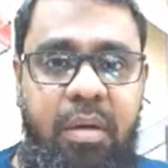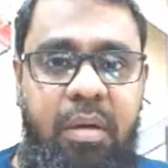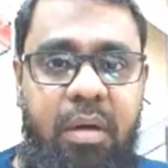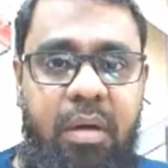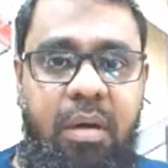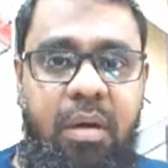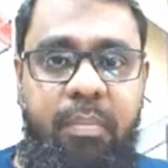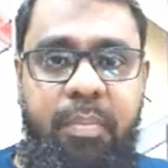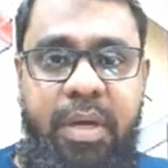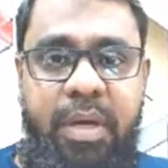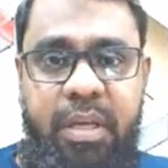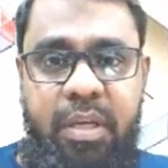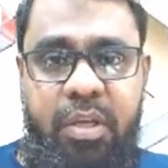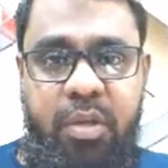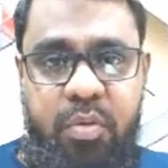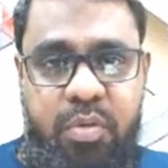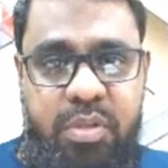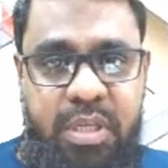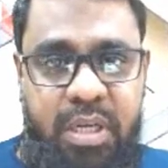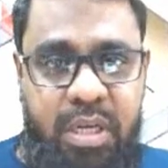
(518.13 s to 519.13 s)
by
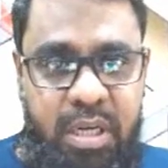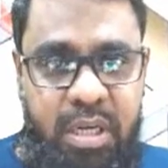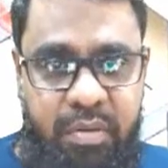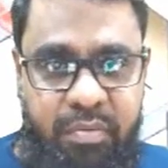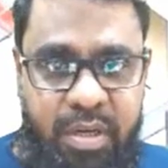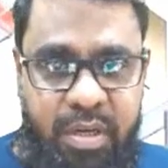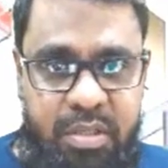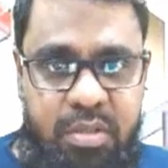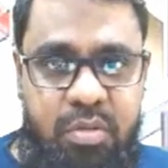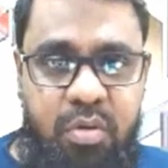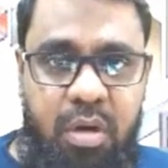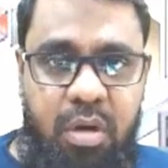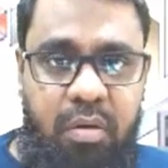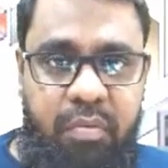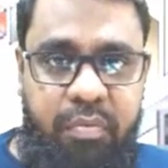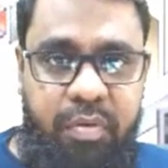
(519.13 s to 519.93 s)
using a device called